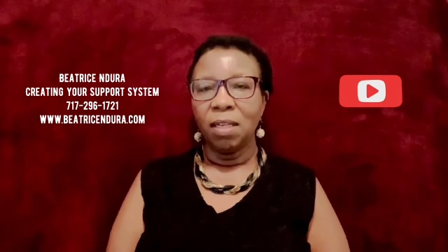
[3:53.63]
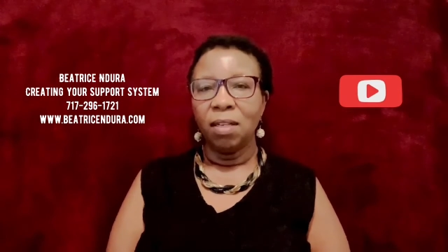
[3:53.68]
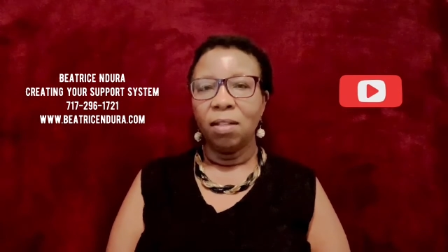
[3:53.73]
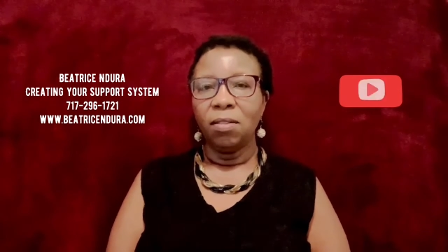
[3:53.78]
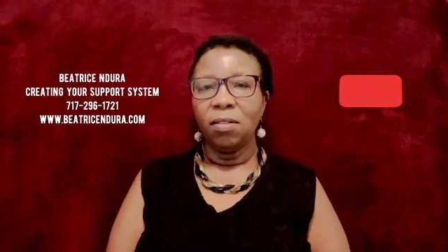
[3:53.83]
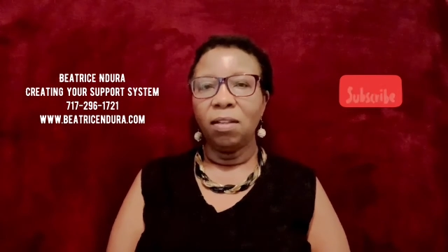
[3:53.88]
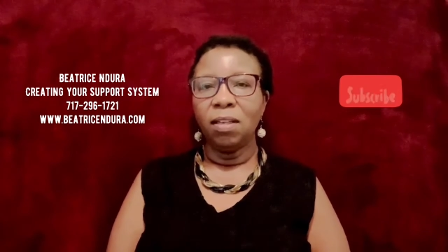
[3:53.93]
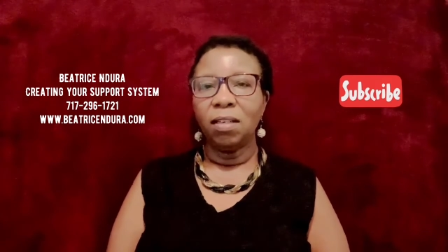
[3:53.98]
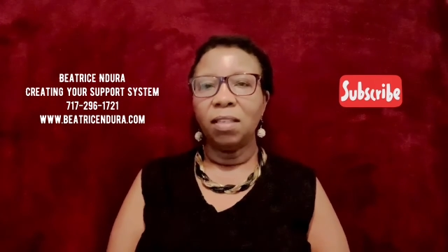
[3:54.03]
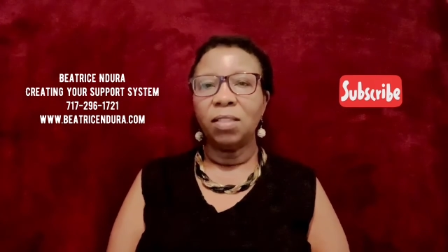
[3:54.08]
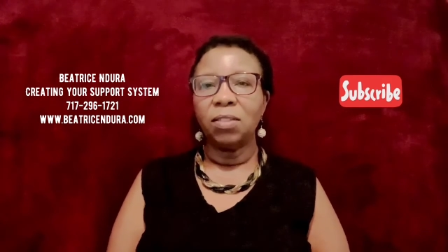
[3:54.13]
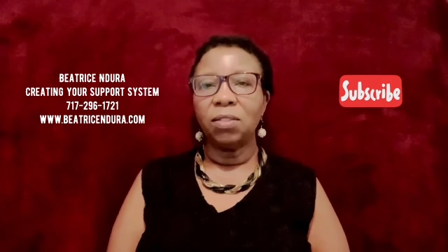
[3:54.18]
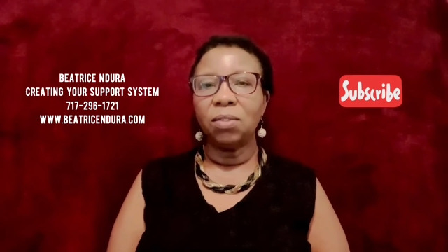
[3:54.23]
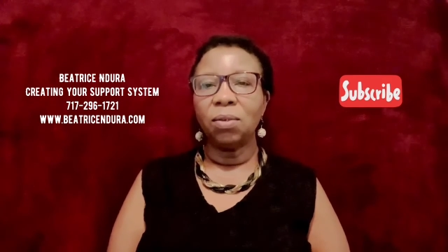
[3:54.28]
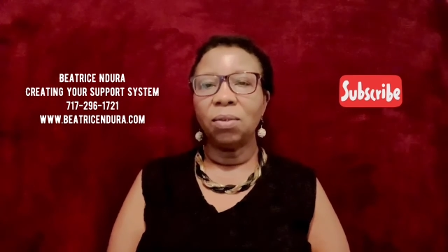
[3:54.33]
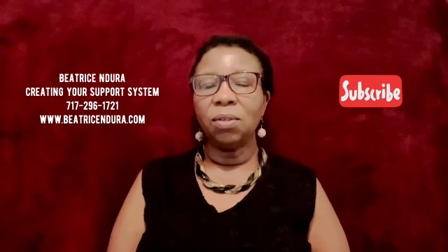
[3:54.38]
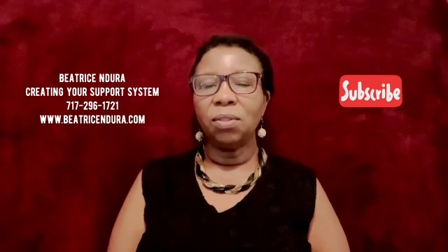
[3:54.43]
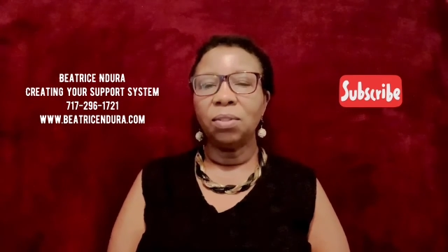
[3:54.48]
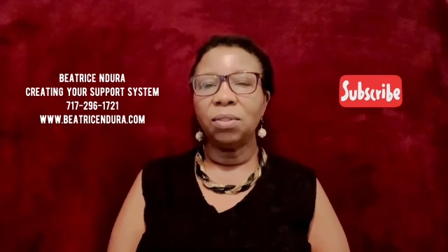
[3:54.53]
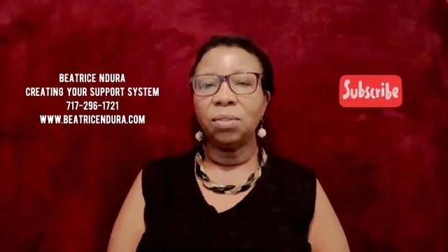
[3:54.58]
There is
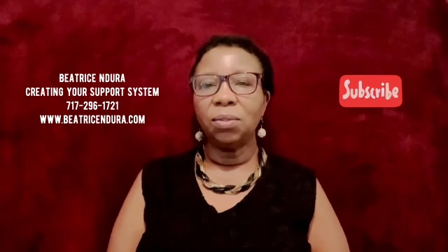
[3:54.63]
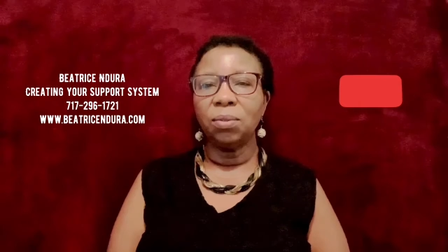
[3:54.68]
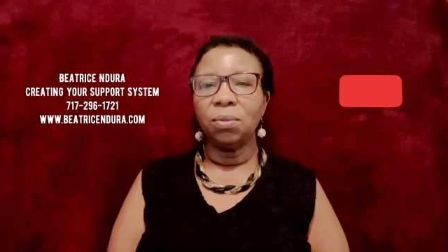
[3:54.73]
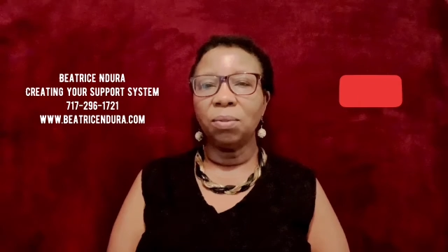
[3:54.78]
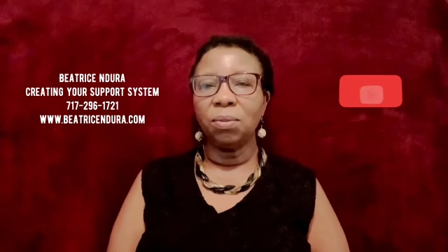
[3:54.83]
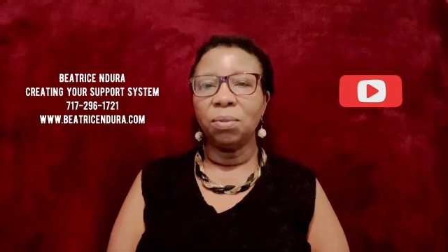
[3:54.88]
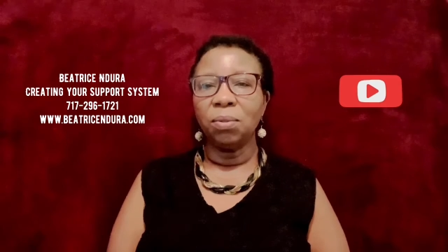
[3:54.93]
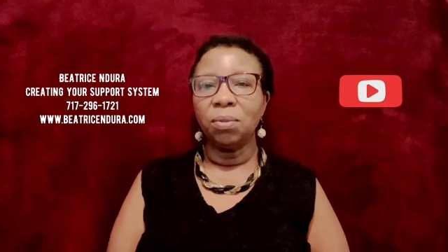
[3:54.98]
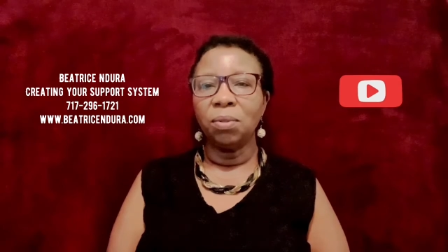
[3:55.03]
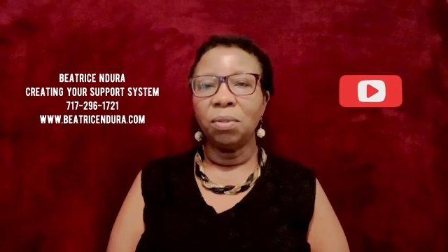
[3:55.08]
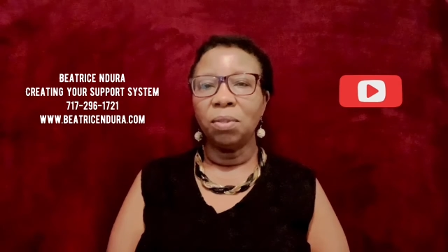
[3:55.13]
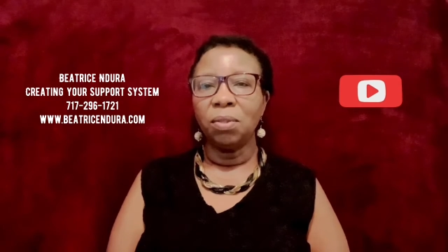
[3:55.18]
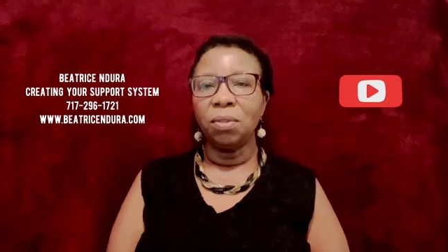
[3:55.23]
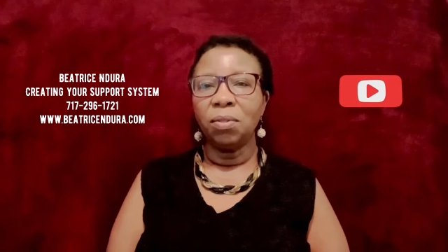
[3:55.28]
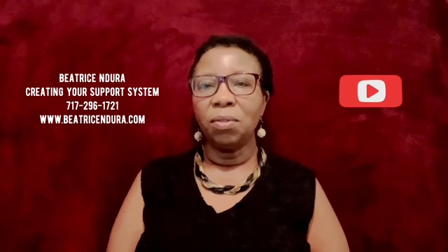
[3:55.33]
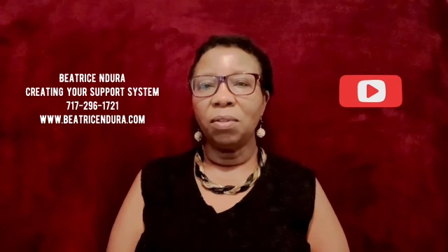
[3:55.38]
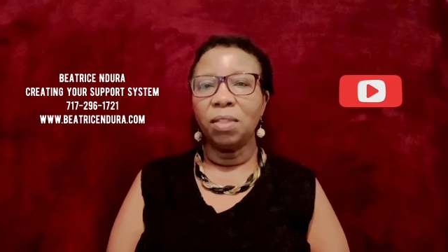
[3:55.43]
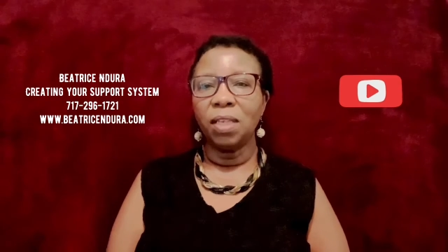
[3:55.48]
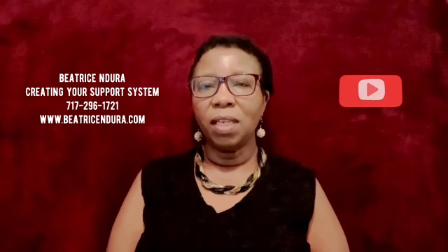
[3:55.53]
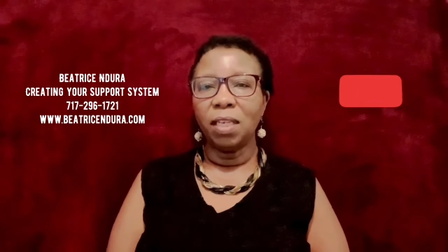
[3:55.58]
also
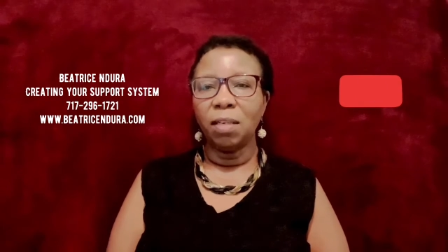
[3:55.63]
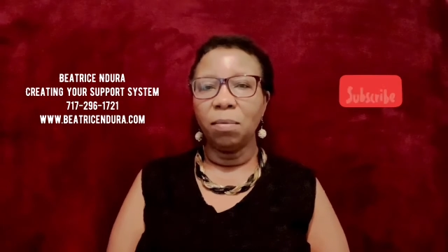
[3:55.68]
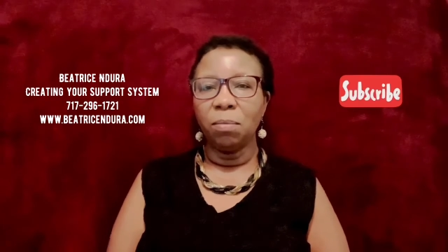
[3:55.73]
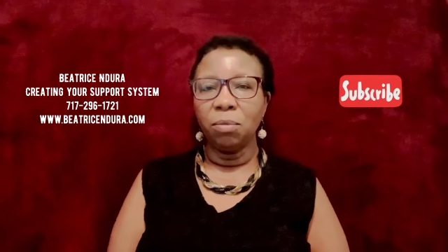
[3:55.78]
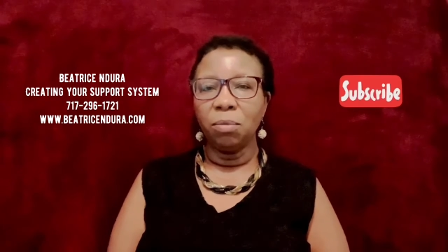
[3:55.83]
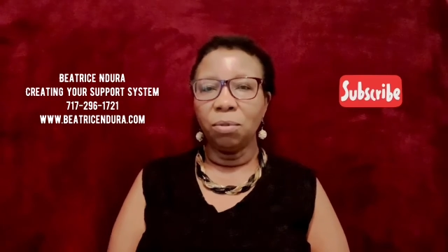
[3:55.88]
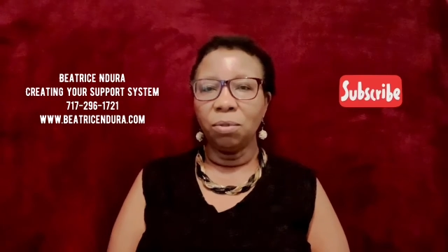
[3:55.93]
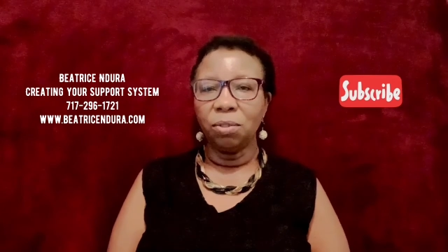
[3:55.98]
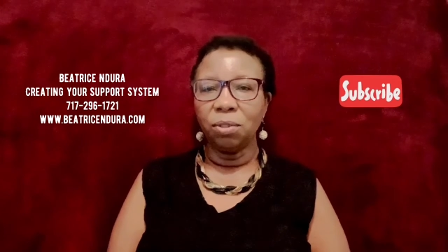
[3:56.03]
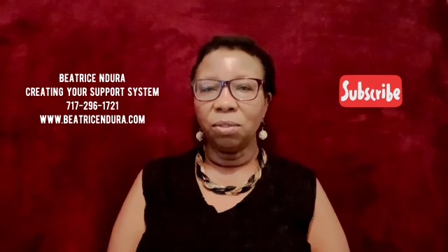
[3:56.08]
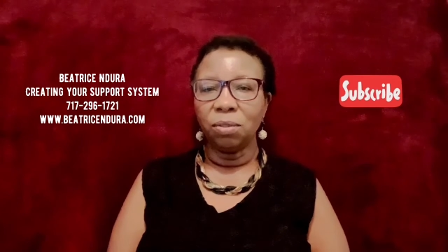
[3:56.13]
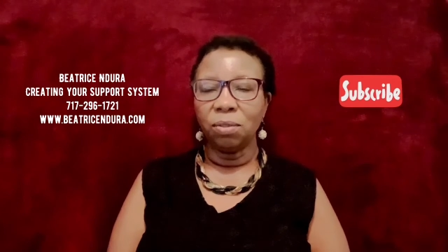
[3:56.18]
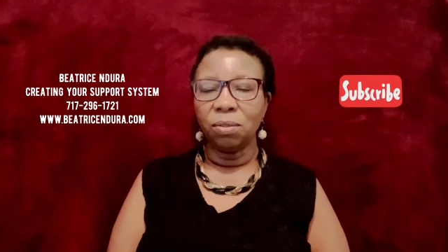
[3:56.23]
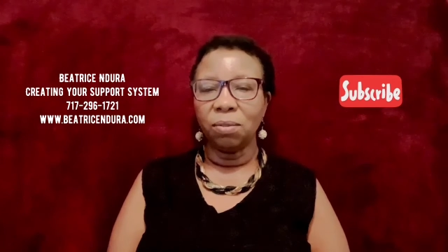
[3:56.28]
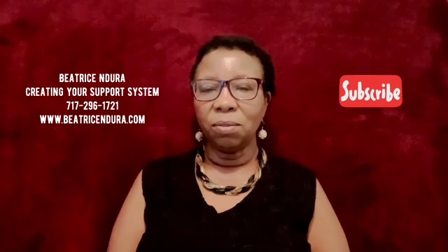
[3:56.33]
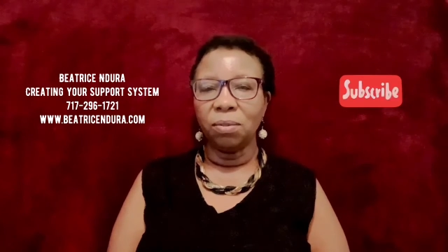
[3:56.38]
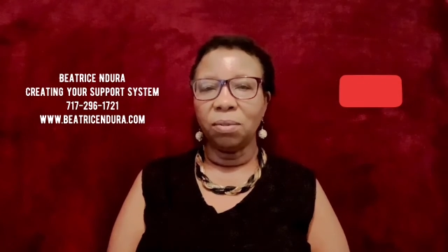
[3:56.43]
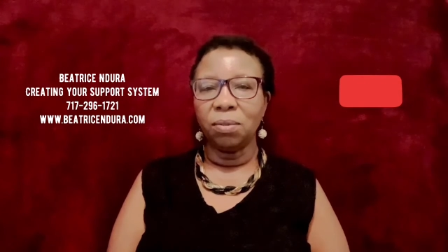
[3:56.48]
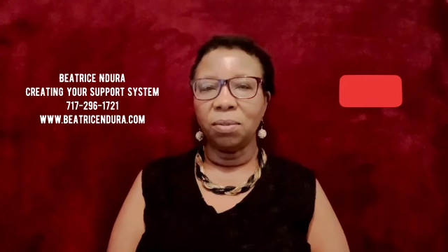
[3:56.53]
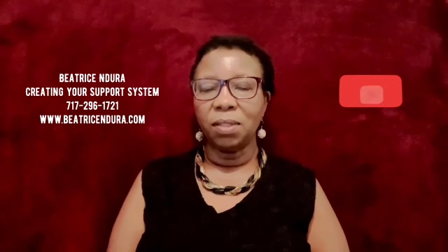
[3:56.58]
the
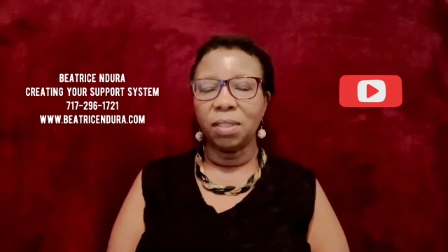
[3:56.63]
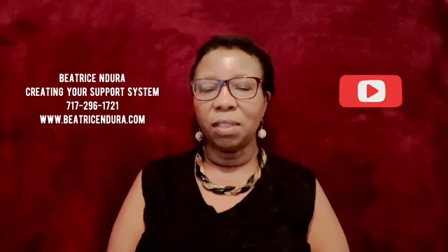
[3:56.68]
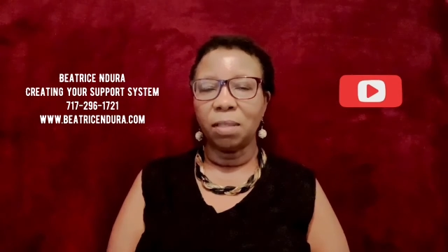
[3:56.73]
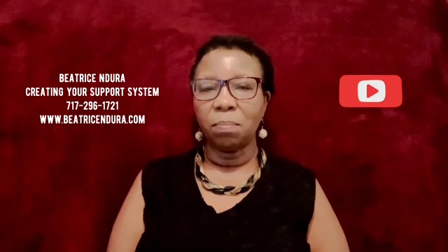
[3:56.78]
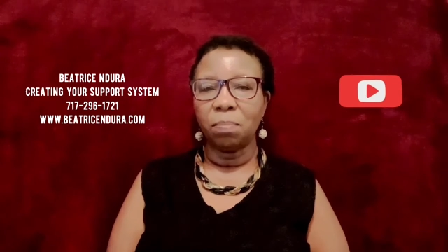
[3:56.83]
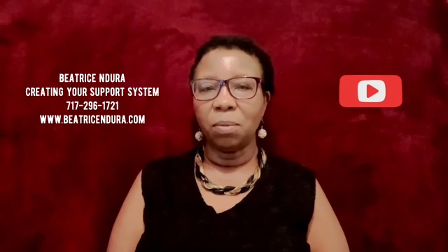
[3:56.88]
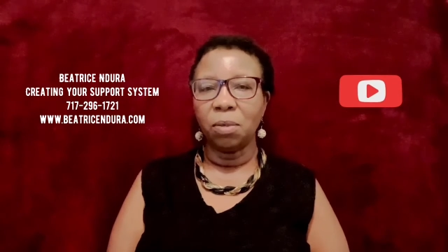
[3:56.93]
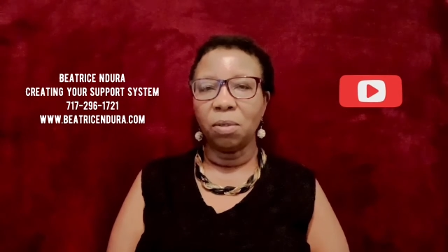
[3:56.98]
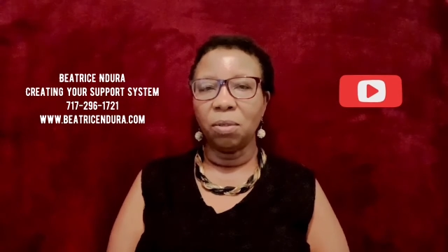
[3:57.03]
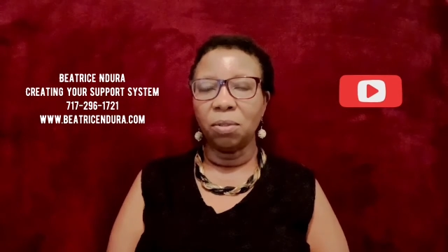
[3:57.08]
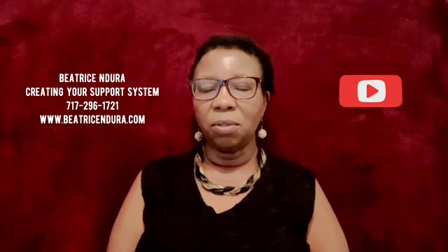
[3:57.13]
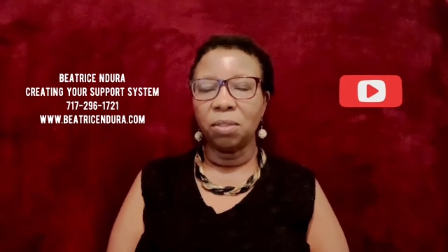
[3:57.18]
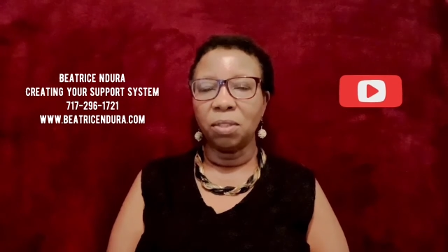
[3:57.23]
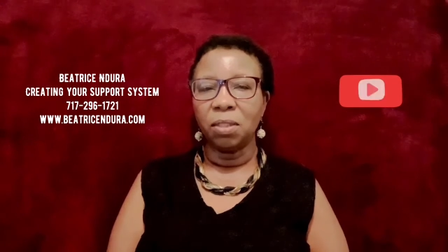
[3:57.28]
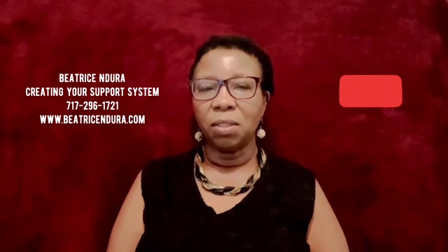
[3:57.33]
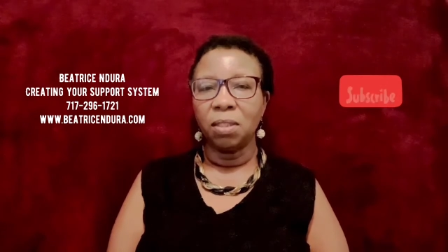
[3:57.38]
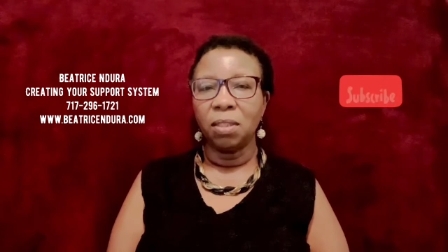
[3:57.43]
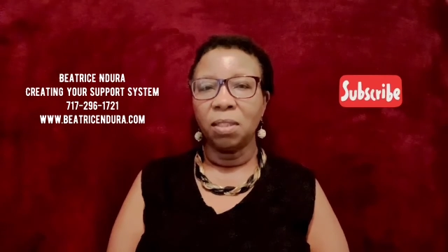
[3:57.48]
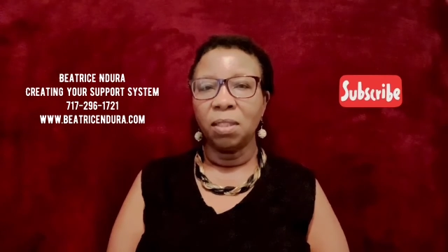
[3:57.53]
emotional support.